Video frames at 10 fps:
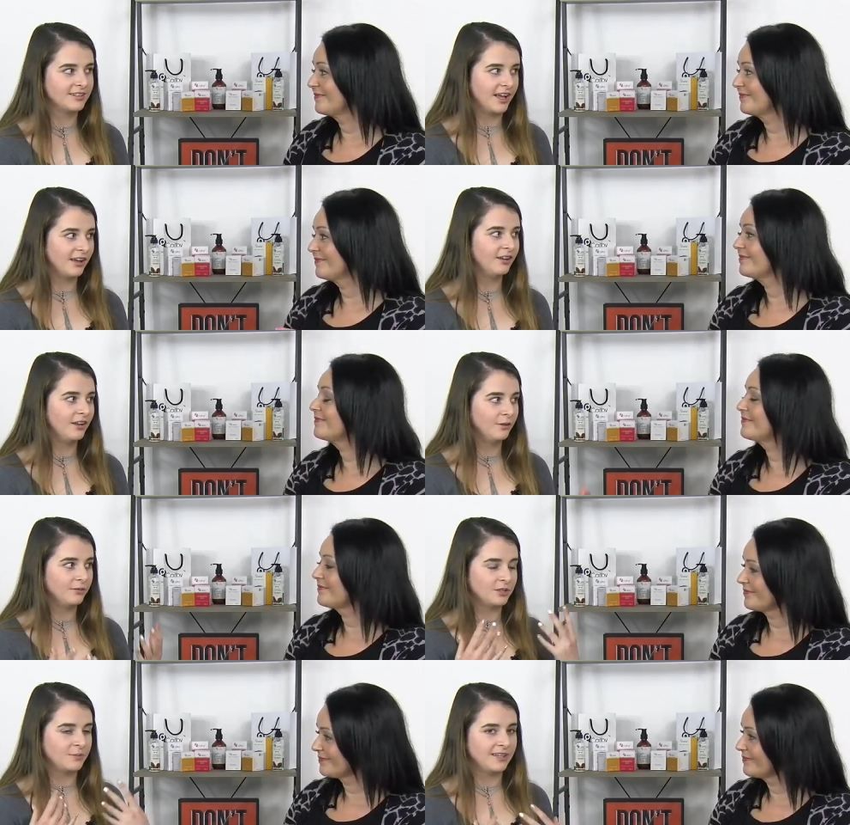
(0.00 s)
Speaker 1: now,
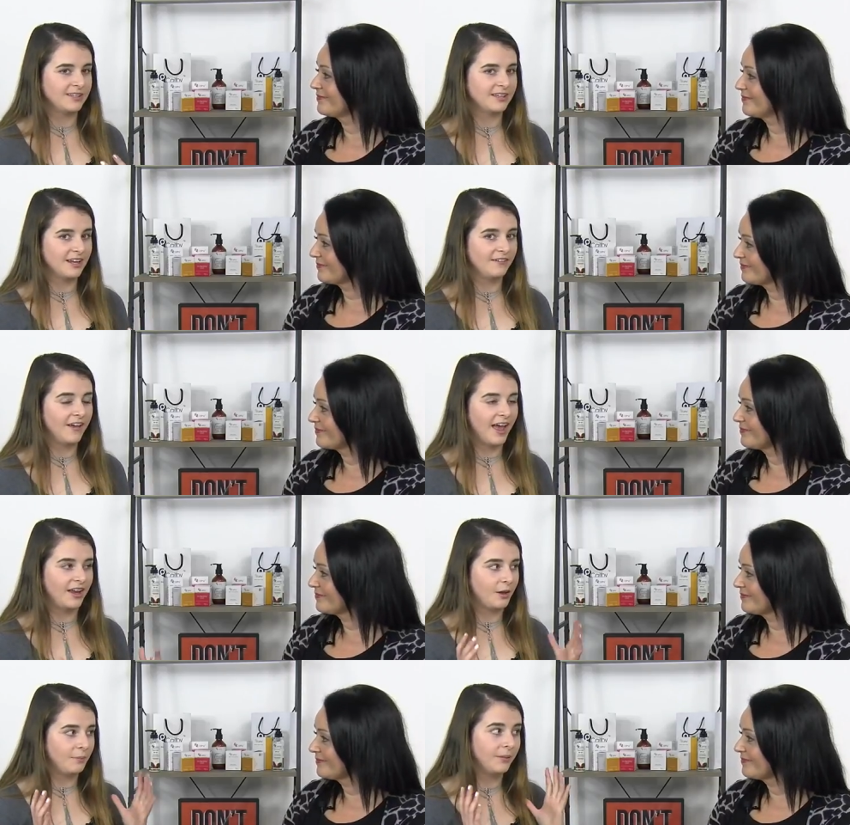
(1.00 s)
which means that I've
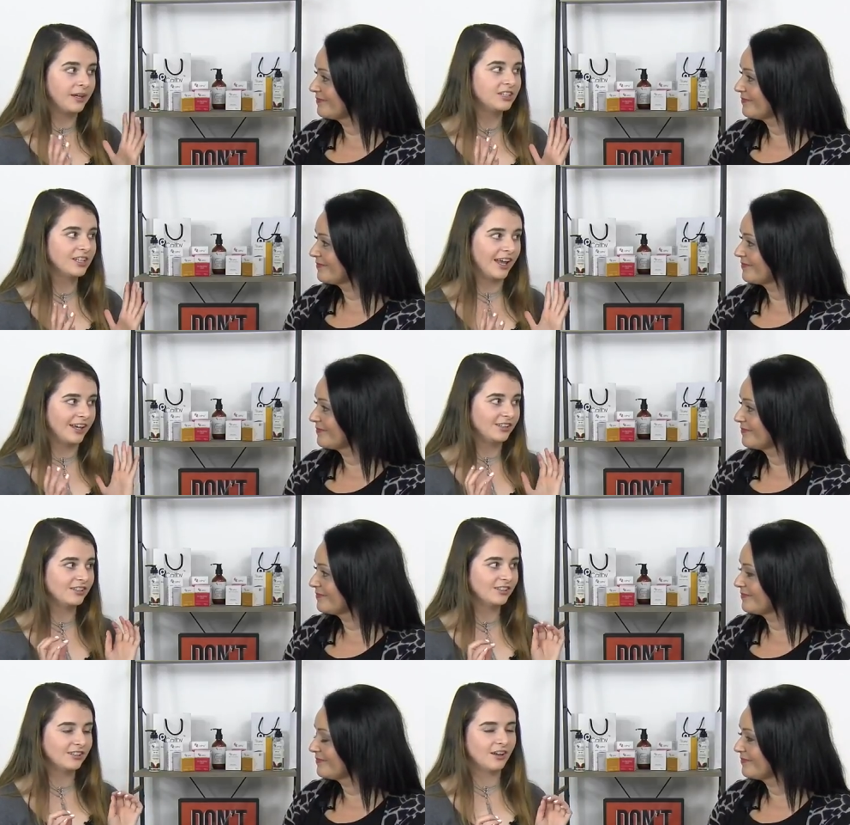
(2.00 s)
had a big
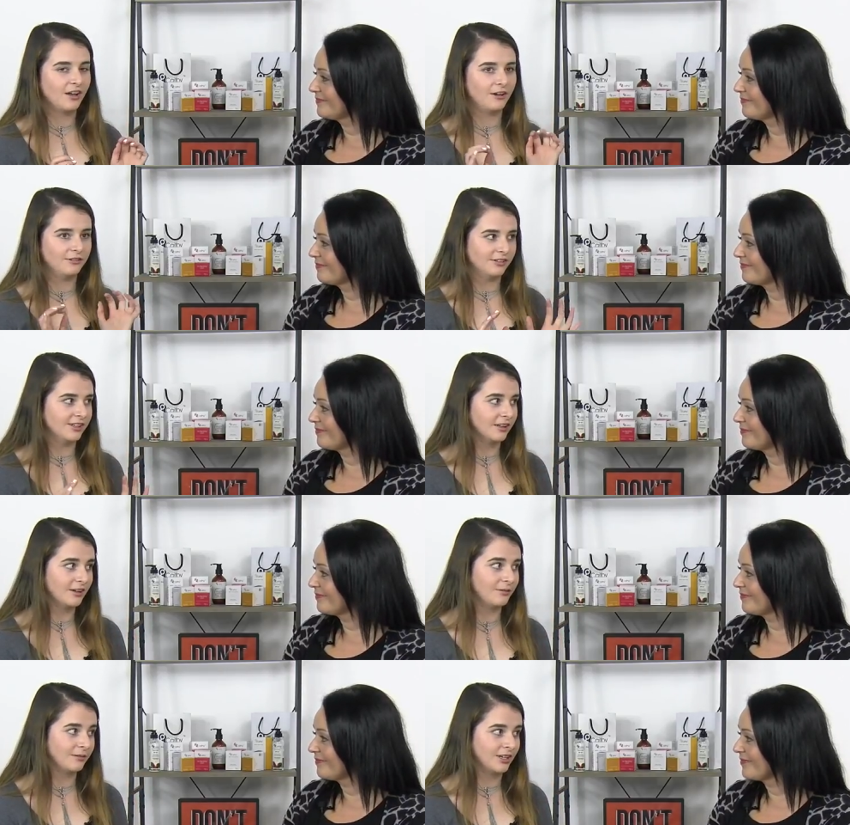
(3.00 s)
change over
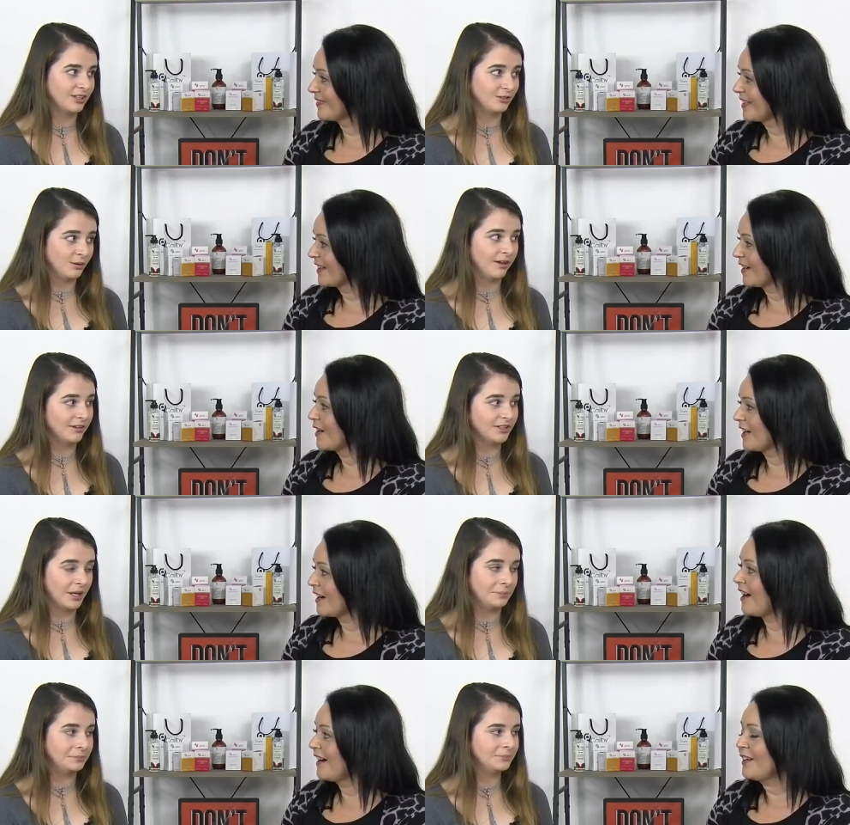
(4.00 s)
a short amount of
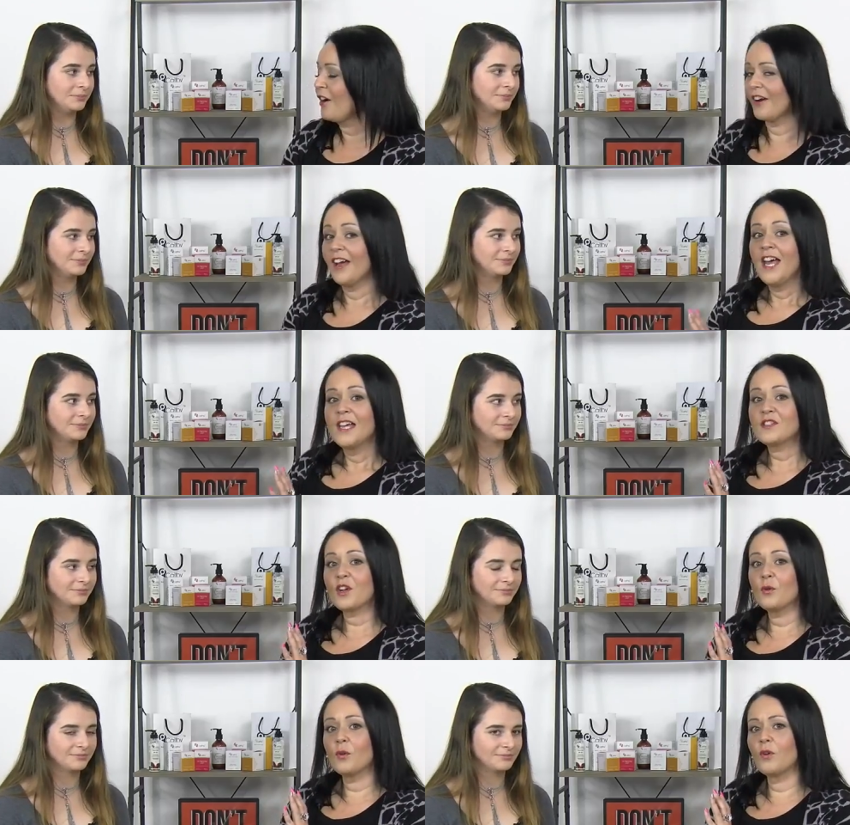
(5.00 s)
time. I know.
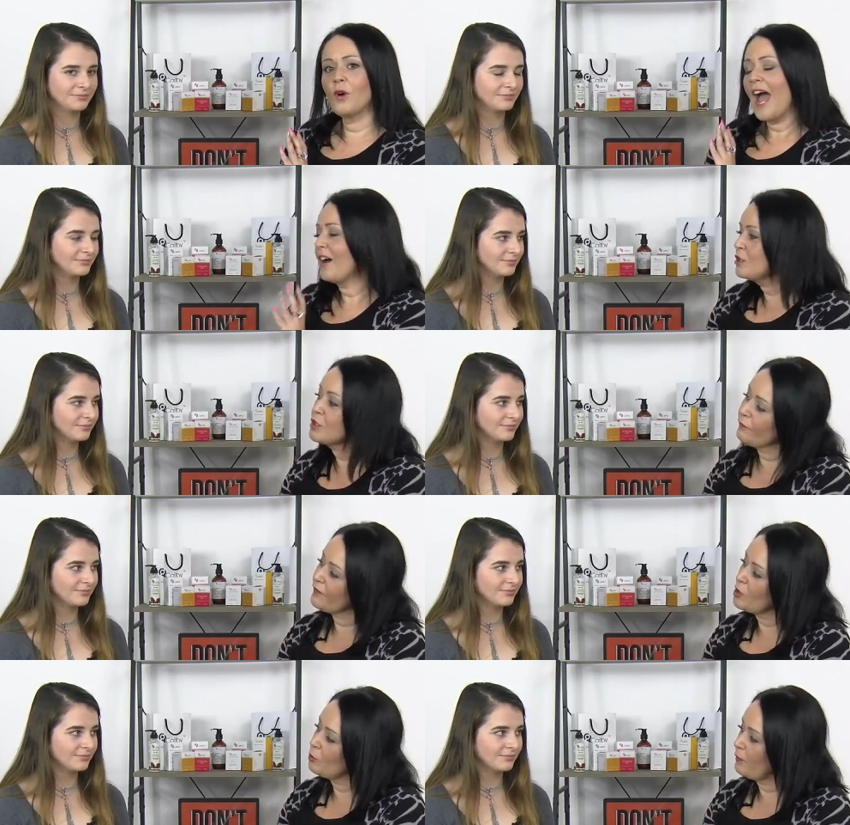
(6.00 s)
Speaker 2: So, how did you
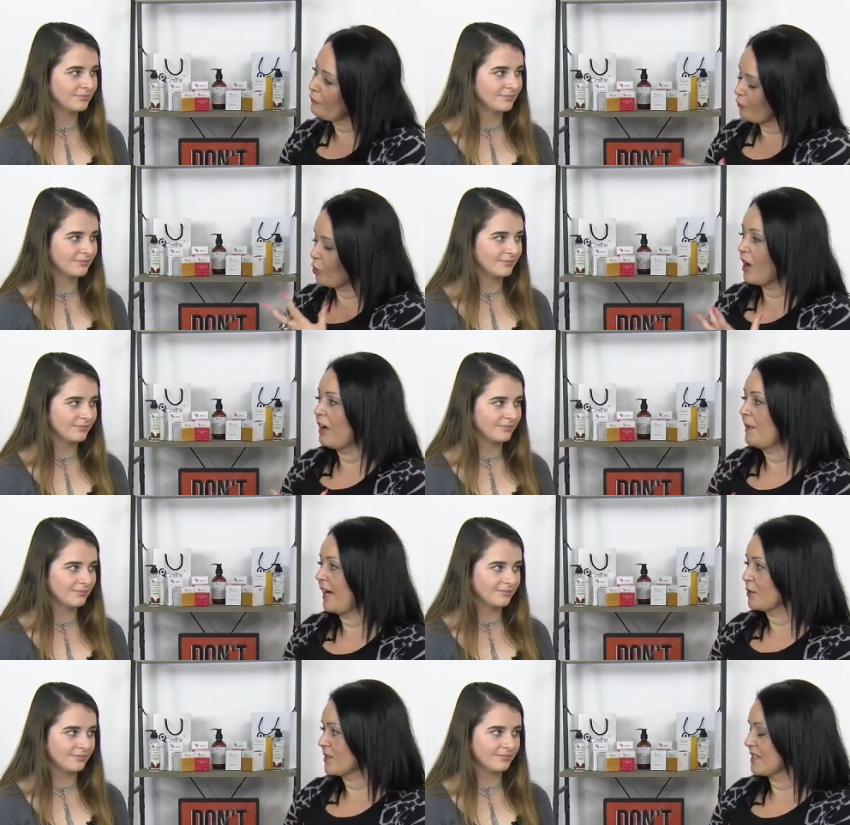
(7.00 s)
feel before
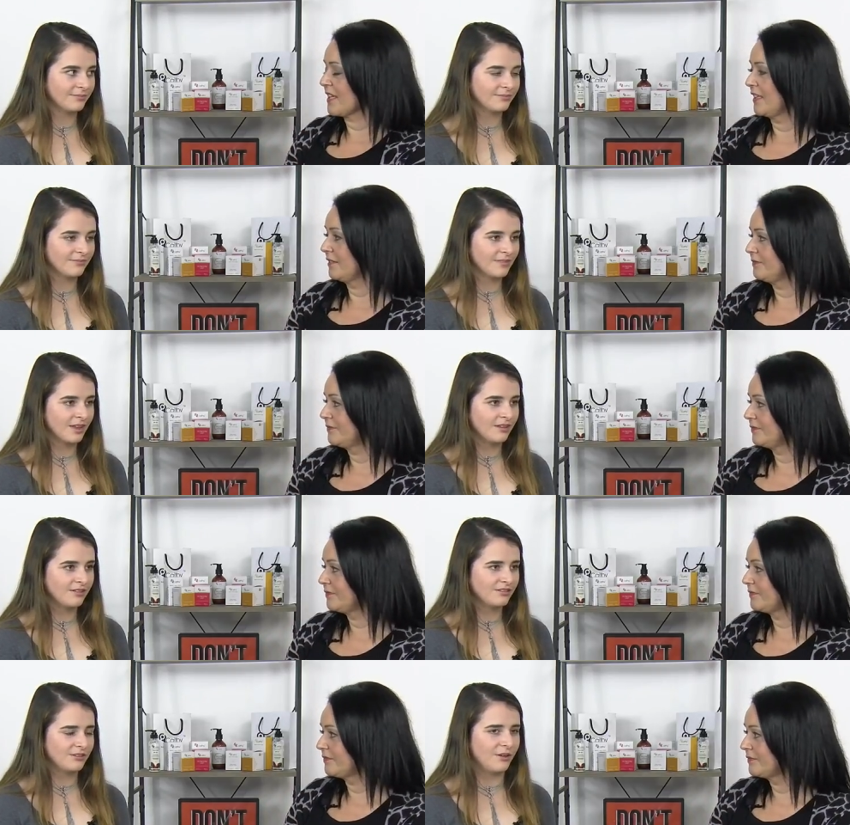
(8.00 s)
about your skin?
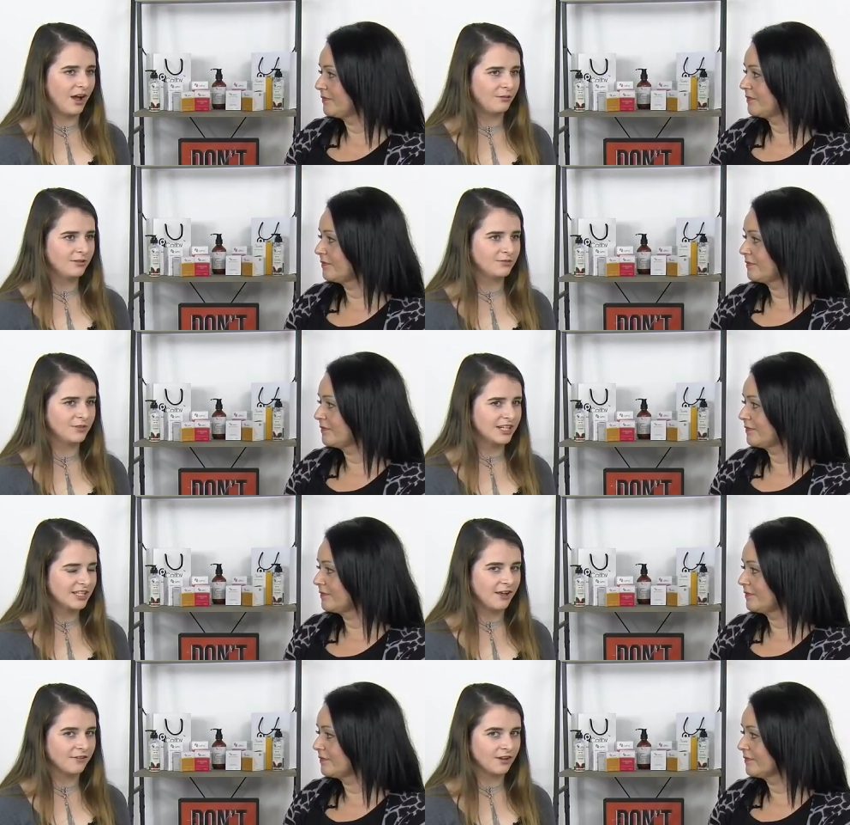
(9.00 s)
Speaker 1: So I was very
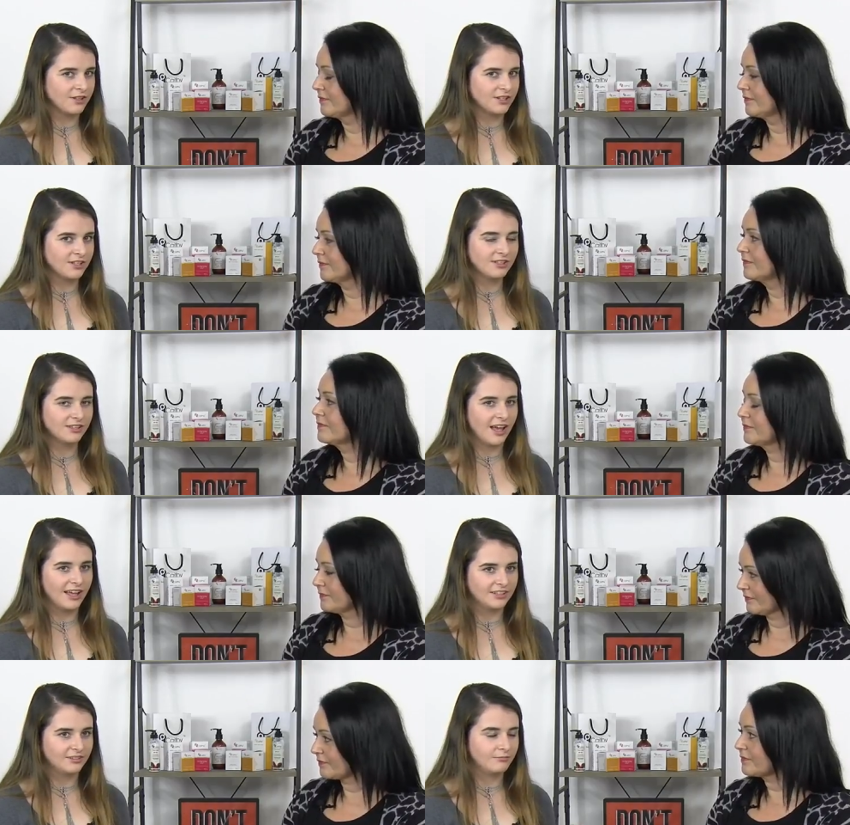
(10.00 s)
self-conscious.
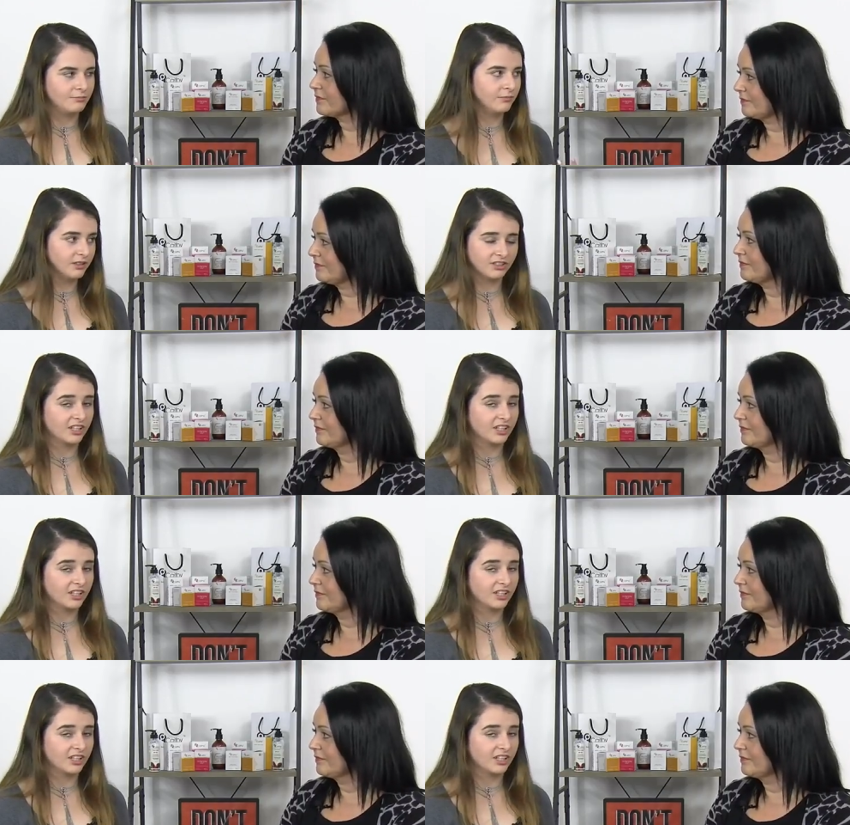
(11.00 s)
I would